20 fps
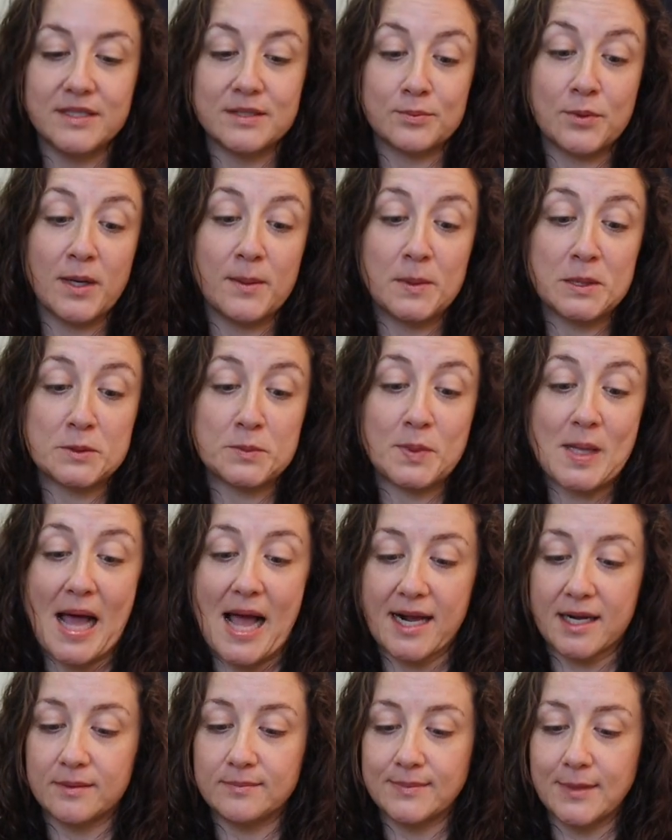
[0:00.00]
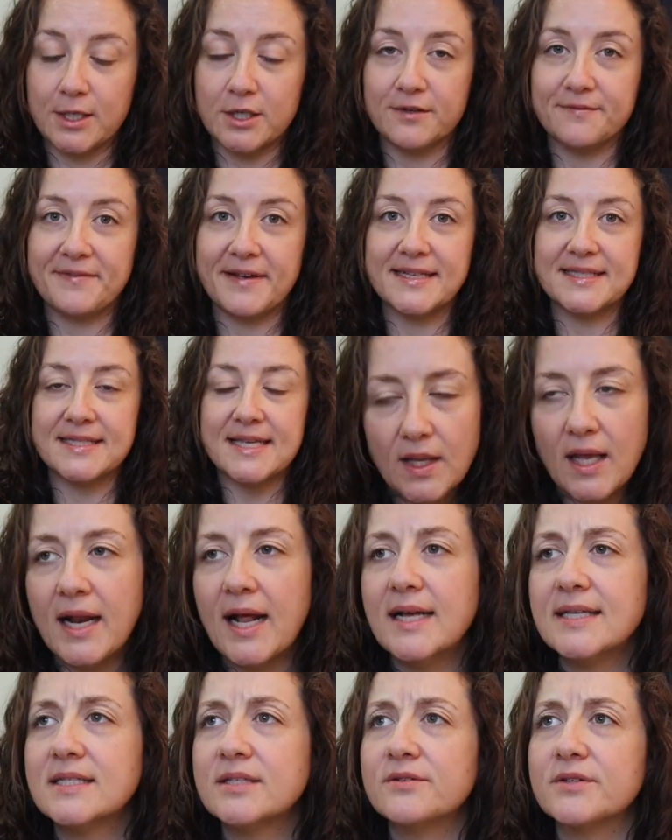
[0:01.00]
it's pretty much black on your face. It
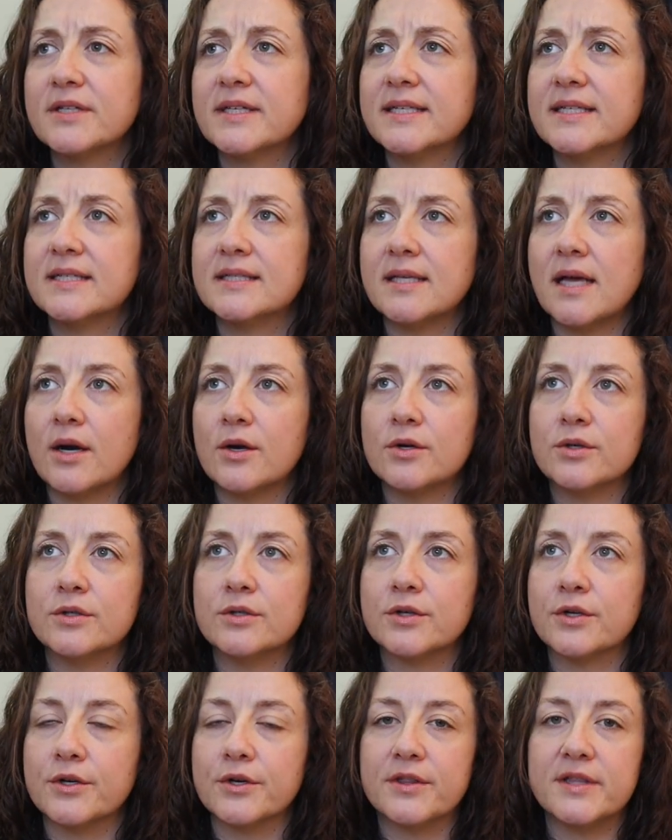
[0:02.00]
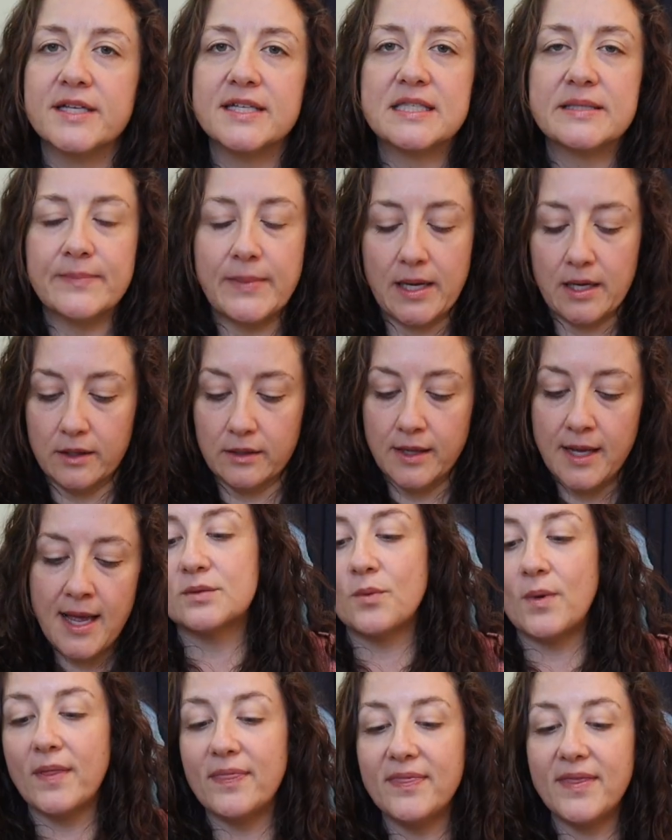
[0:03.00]
has a really subtle earthy smell.
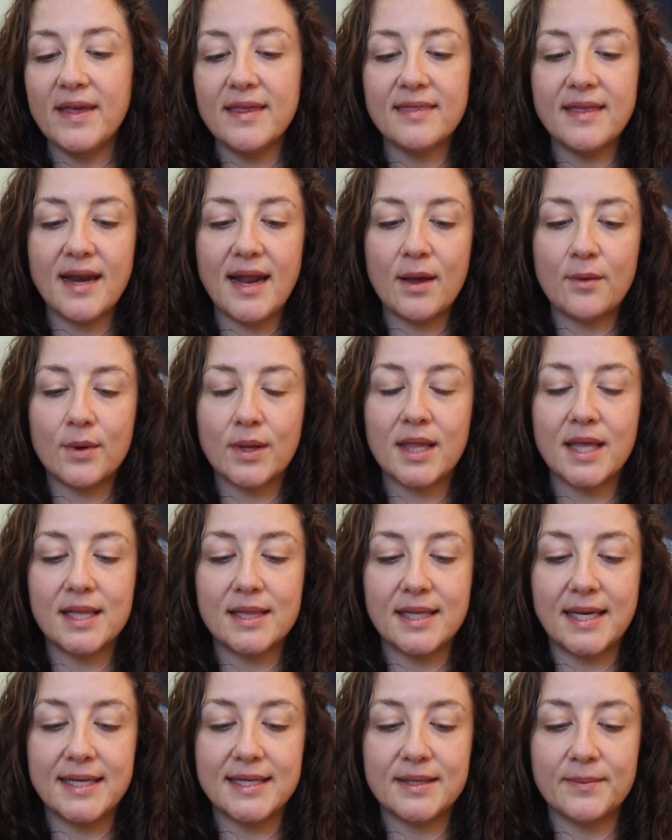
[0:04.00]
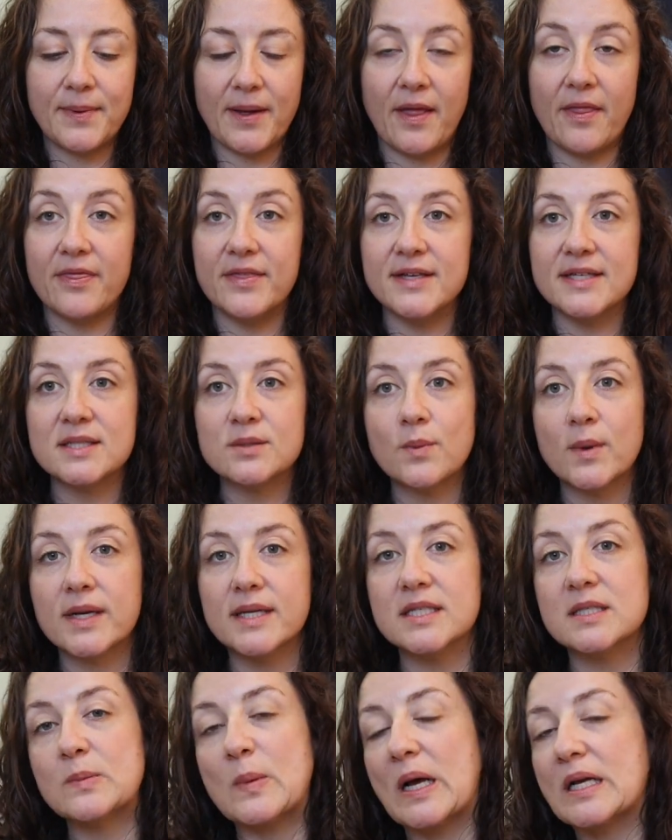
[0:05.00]
The one thing that I really like about this one
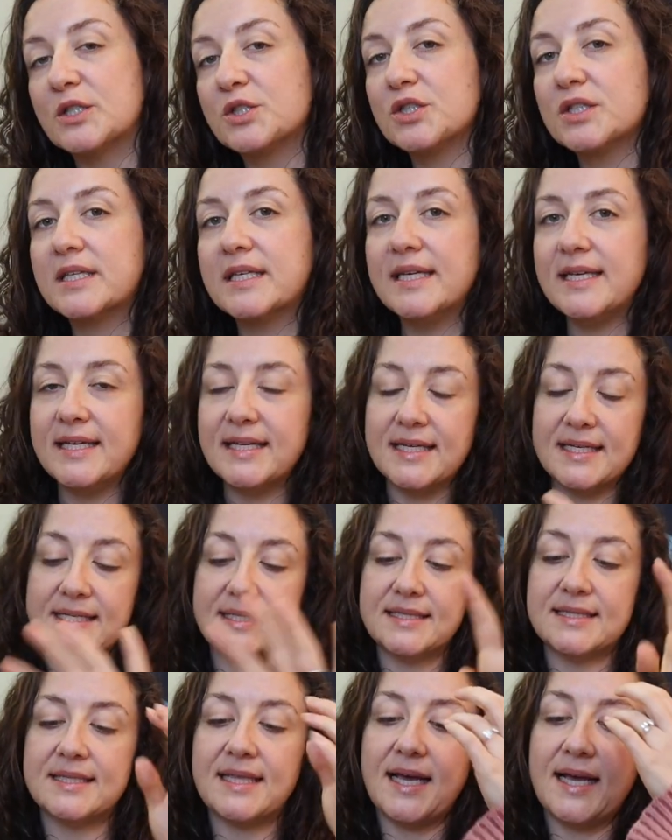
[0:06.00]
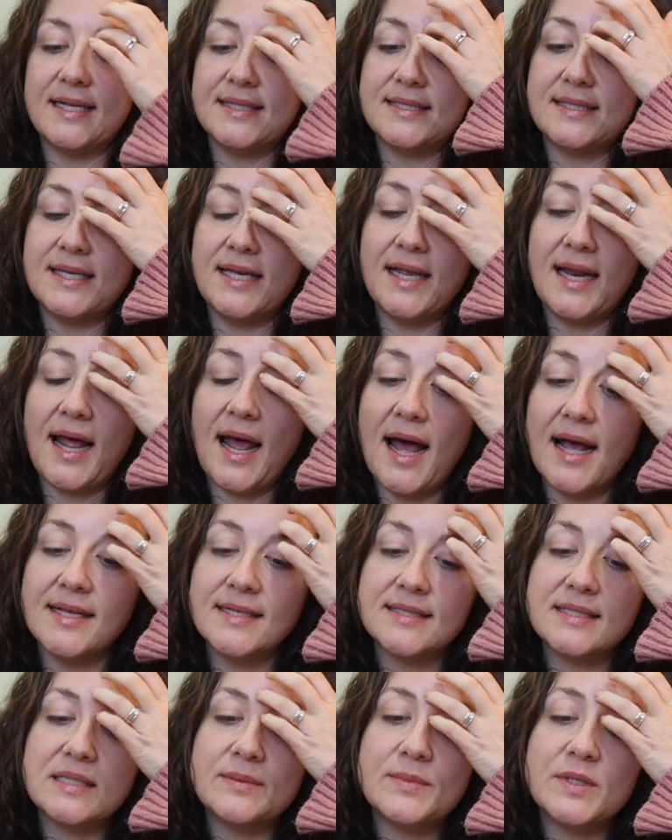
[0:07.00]
especially is that it
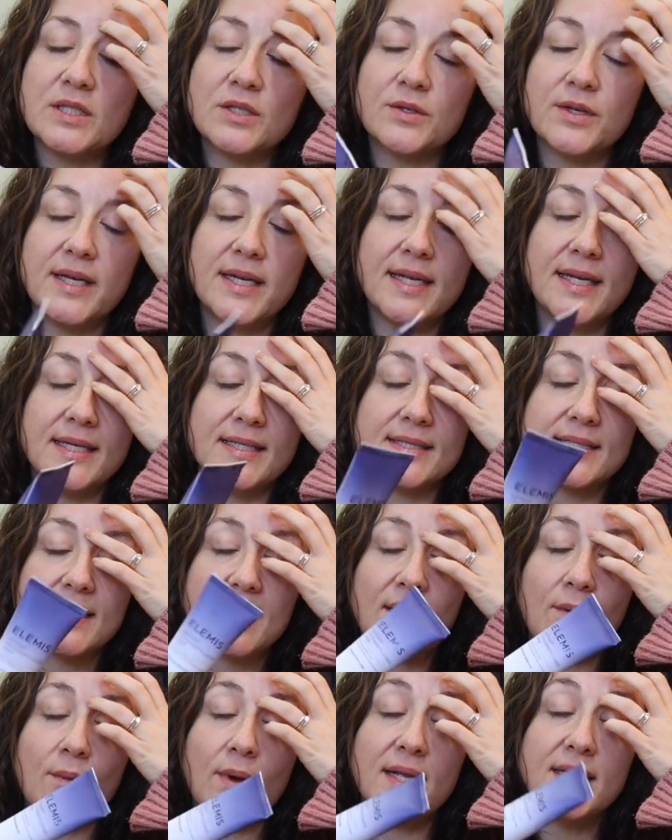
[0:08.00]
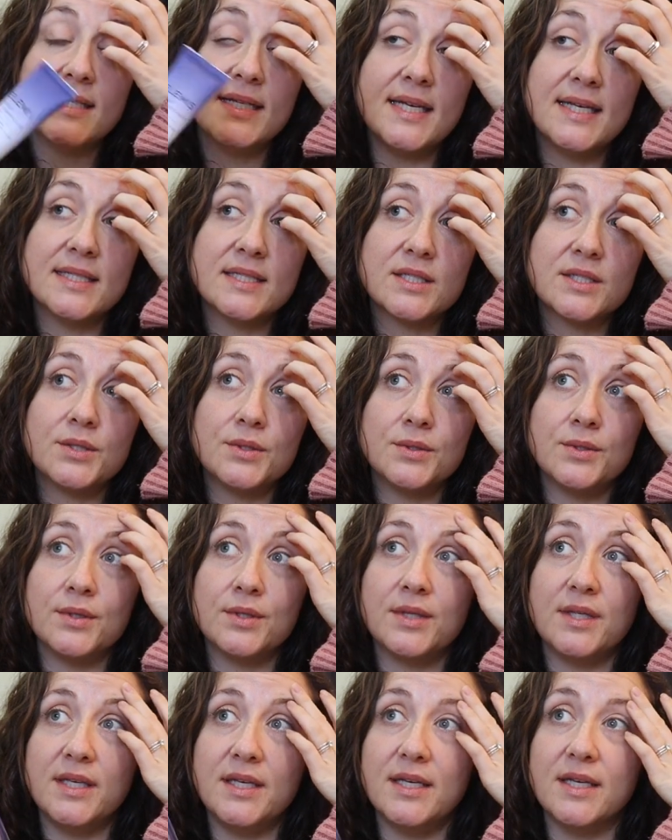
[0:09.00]
has some ingredients and I went
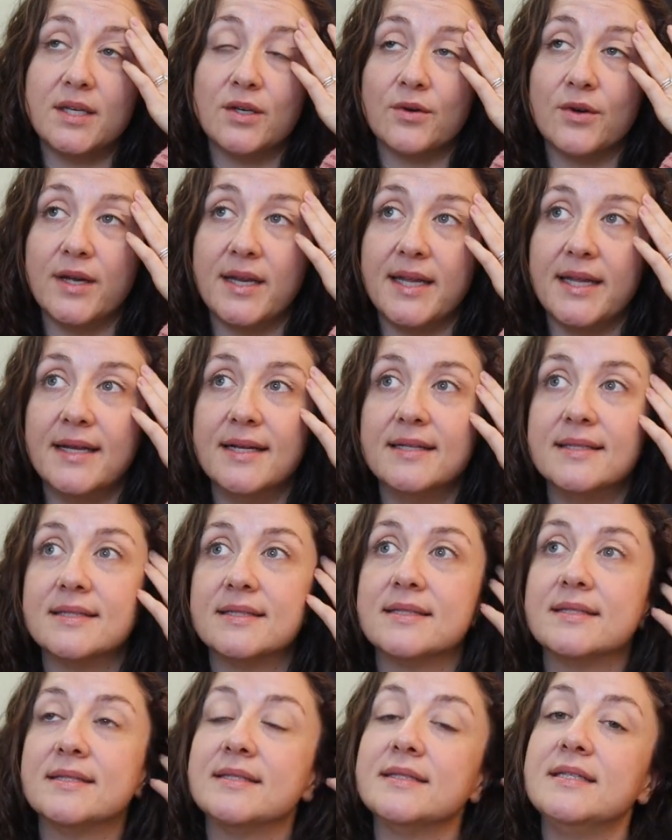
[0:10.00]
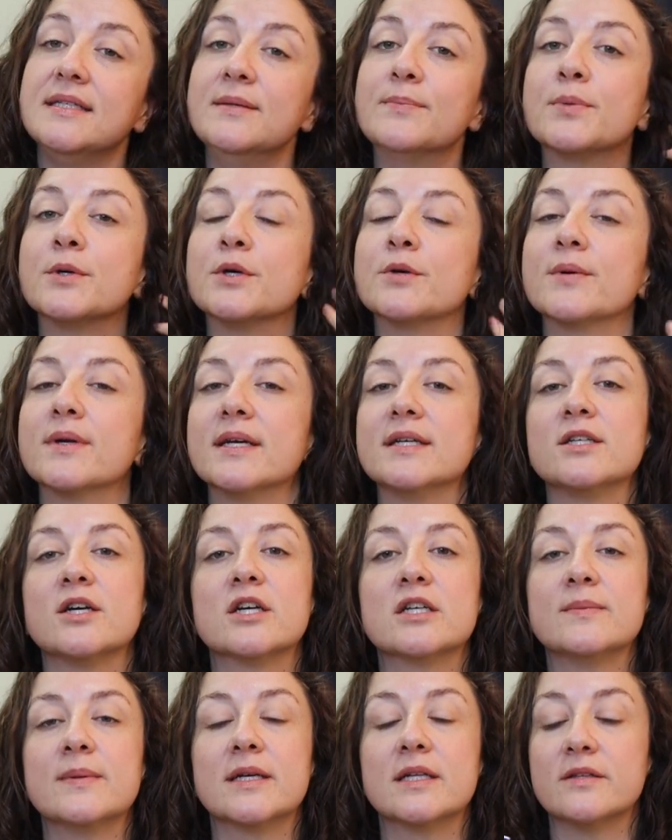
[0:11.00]
into the ingredients deeper when I
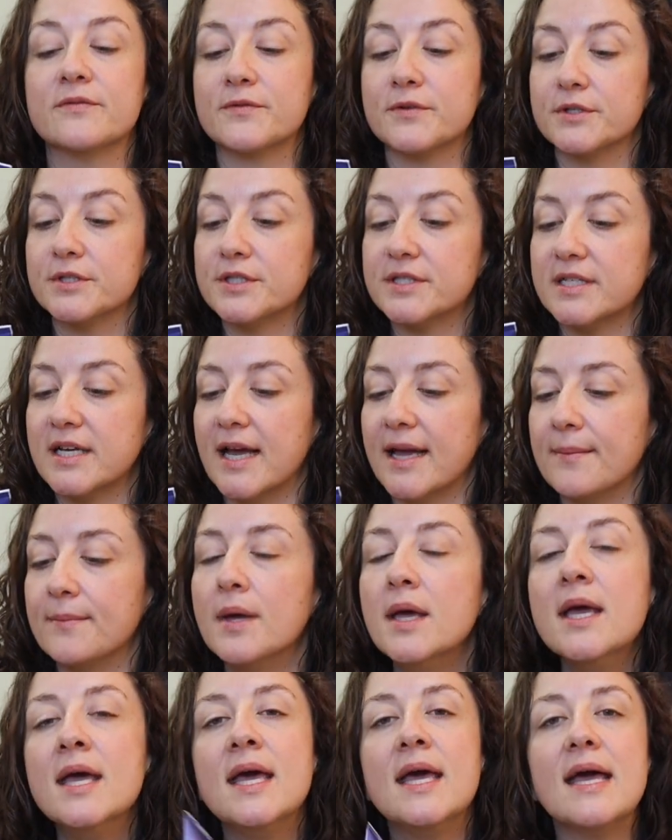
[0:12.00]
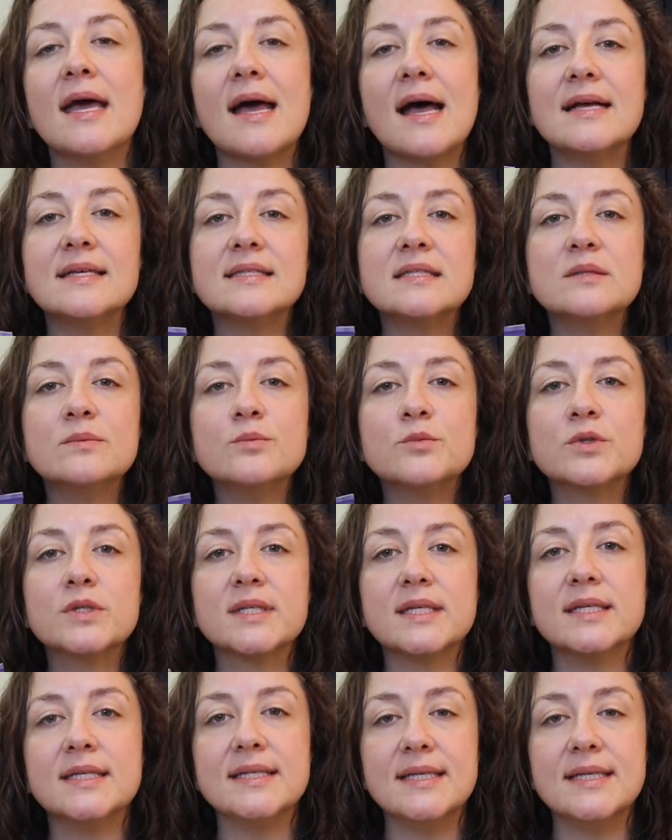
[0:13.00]
talked about it the first time. It has some really